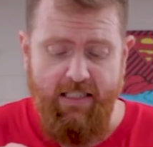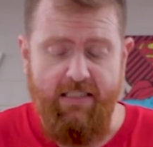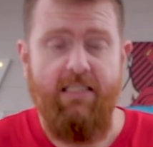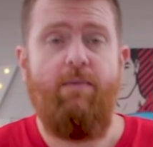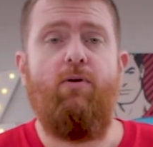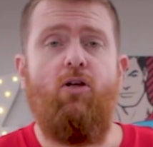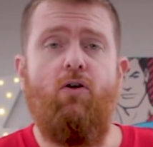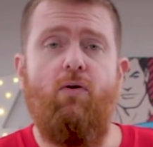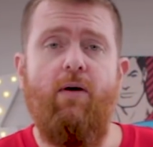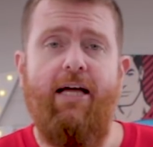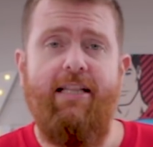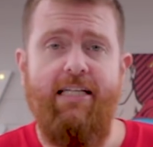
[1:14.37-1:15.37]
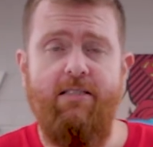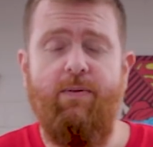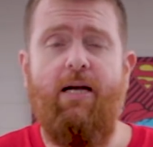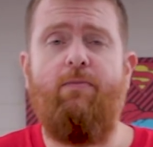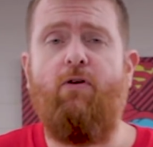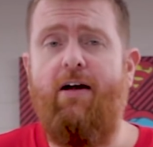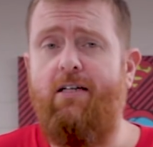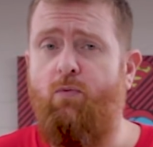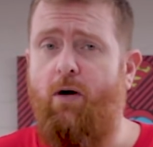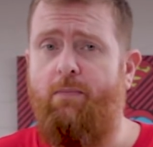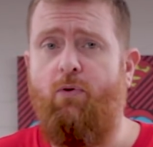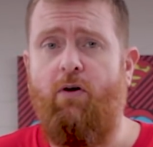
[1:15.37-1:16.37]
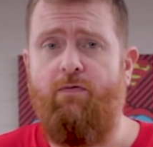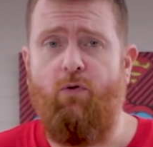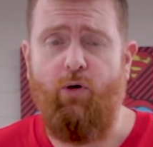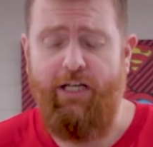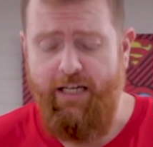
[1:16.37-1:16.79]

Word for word: CPU, and that's been upgraded to 1.4